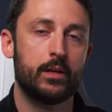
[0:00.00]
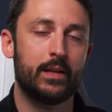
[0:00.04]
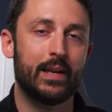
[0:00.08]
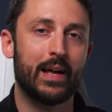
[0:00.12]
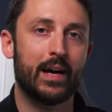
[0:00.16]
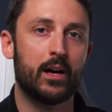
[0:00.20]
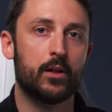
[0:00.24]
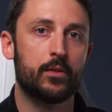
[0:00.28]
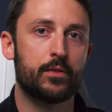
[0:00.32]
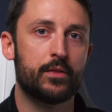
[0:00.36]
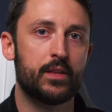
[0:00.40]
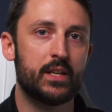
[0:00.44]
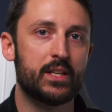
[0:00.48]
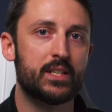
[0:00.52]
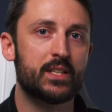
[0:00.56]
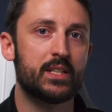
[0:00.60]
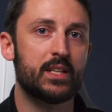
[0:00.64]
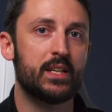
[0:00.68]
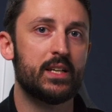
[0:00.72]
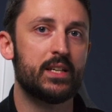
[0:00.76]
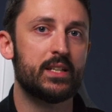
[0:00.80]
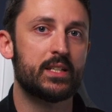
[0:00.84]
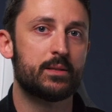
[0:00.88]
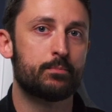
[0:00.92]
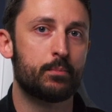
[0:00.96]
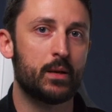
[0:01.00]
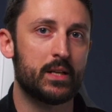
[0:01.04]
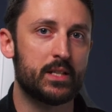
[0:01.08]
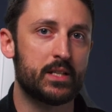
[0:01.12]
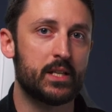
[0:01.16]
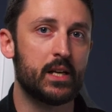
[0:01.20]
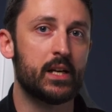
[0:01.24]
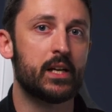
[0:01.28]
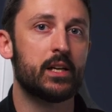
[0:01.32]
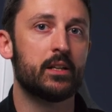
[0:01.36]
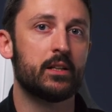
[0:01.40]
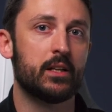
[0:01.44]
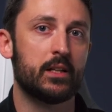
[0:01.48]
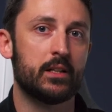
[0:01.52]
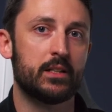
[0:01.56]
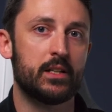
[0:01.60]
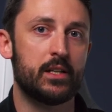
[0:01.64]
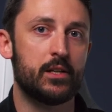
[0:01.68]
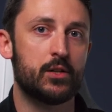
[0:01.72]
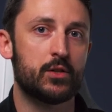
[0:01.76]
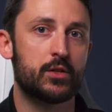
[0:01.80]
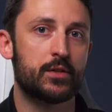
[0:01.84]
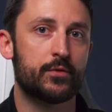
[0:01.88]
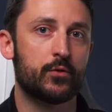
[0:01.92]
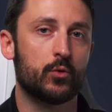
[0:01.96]
Now, this is
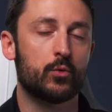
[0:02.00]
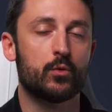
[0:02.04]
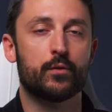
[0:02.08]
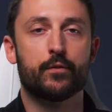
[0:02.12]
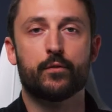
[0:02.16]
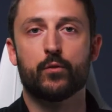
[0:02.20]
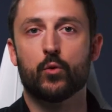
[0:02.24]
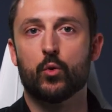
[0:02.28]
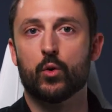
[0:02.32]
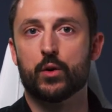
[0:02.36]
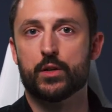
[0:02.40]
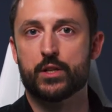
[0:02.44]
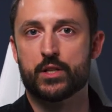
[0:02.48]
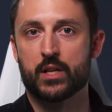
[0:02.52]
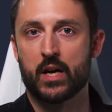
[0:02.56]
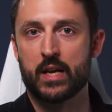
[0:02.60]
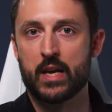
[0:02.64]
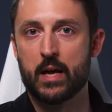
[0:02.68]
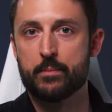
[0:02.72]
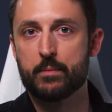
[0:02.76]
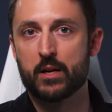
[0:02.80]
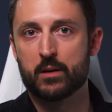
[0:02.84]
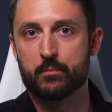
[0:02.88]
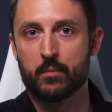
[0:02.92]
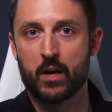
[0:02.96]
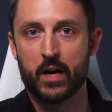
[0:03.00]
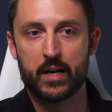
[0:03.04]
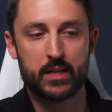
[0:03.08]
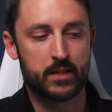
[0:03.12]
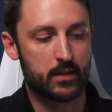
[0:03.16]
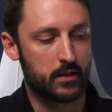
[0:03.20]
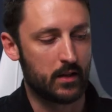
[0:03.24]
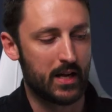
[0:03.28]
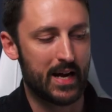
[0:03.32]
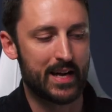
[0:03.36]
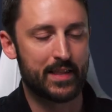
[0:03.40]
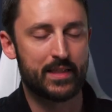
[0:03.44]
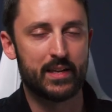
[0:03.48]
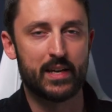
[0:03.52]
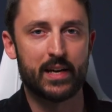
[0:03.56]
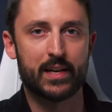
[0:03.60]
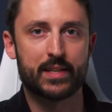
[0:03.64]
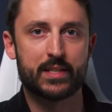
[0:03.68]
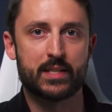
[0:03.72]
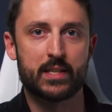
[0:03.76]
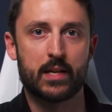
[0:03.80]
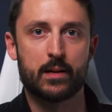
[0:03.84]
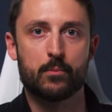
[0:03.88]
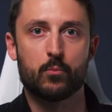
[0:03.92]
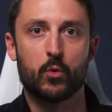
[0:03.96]
particularly useful for dynamic mics like the
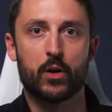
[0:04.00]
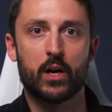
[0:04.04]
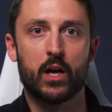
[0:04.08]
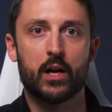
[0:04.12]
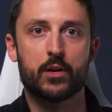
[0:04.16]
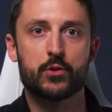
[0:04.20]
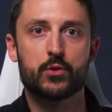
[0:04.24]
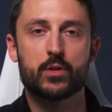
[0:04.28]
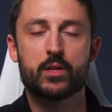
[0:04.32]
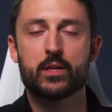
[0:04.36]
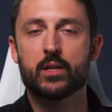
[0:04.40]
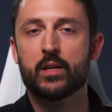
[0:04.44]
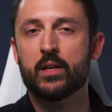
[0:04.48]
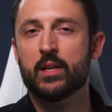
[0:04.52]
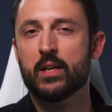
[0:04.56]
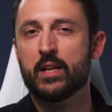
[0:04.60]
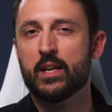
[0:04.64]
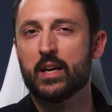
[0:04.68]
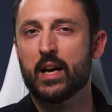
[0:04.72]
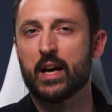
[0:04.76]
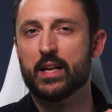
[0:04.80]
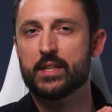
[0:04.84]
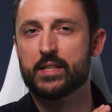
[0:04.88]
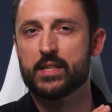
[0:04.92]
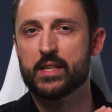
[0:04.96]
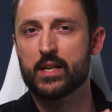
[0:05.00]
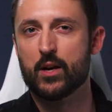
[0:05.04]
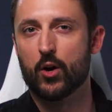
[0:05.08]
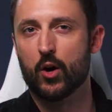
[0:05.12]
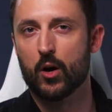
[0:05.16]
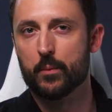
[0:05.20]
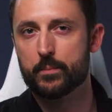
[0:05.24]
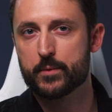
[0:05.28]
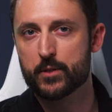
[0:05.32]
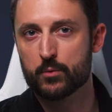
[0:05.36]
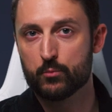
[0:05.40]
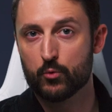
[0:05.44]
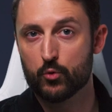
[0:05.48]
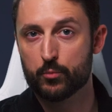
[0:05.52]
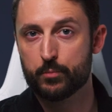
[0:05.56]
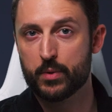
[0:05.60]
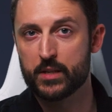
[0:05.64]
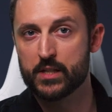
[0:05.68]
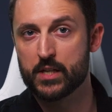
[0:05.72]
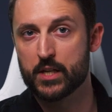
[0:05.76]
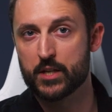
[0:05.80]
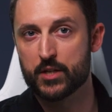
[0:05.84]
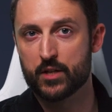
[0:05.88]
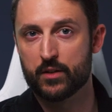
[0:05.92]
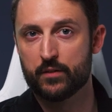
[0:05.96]
XDM-100, as the optimal
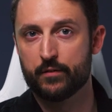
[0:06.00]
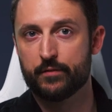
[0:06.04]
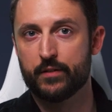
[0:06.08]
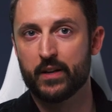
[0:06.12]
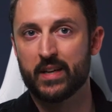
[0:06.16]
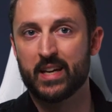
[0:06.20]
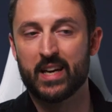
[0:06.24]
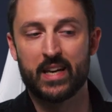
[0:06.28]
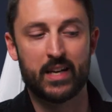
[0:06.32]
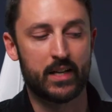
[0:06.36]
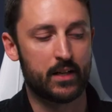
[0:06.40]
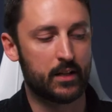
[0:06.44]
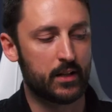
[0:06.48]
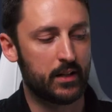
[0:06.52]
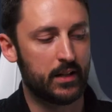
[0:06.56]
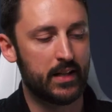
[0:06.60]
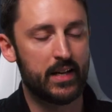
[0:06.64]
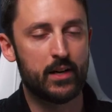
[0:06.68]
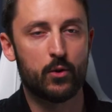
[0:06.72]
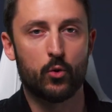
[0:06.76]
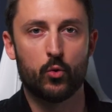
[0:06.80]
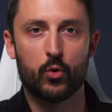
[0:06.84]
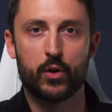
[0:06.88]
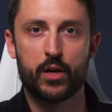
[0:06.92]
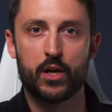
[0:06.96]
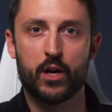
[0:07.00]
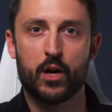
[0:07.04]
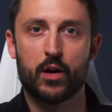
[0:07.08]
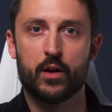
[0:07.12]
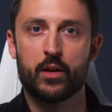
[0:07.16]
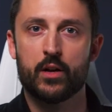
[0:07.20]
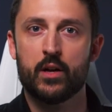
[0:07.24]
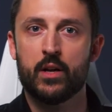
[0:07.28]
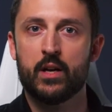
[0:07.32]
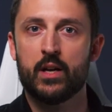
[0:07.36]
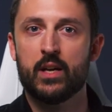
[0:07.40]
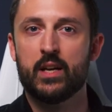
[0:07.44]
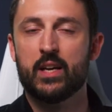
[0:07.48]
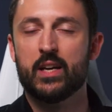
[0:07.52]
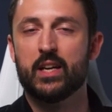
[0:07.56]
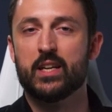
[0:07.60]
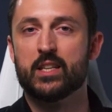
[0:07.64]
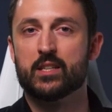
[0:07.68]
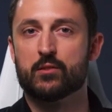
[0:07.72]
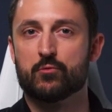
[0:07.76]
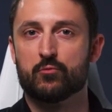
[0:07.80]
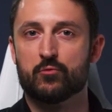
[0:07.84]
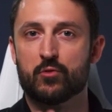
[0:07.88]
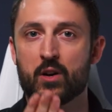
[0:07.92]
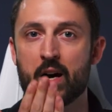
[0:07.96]
position for getting clear audio
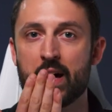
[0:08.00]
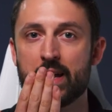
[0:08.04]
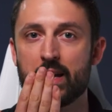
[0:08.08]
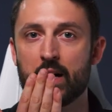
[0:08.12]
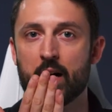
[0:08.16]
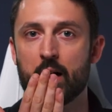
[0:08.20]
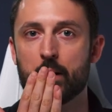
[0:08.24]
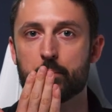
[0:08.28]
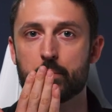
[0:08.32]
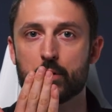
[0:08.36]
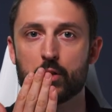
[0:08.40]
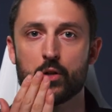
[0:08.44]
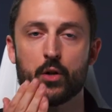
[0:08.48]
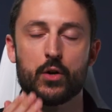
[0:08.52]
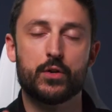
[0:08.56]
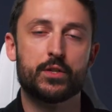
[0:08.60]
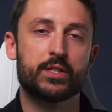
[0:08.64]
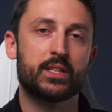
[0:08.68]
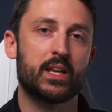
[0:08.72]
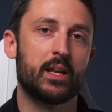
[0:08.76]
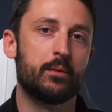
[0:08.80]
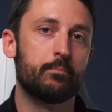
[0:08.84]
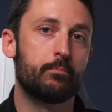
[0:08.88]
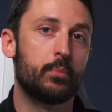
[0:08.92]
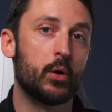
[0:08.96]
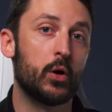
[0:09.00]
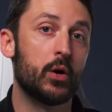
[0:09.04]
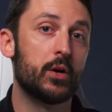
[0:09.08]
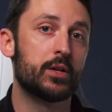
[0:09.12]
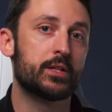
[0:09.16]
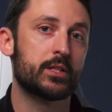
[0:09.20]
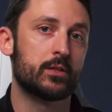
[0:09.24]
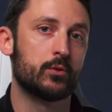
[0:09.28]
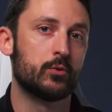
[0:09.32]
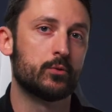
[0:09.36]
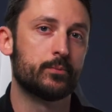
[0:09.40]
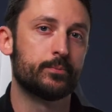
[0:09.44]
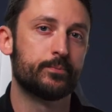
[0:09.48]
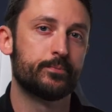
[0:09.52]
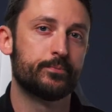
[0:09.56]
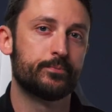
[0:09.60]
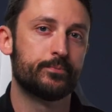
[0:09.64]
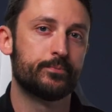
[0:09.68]
is right up close and personal.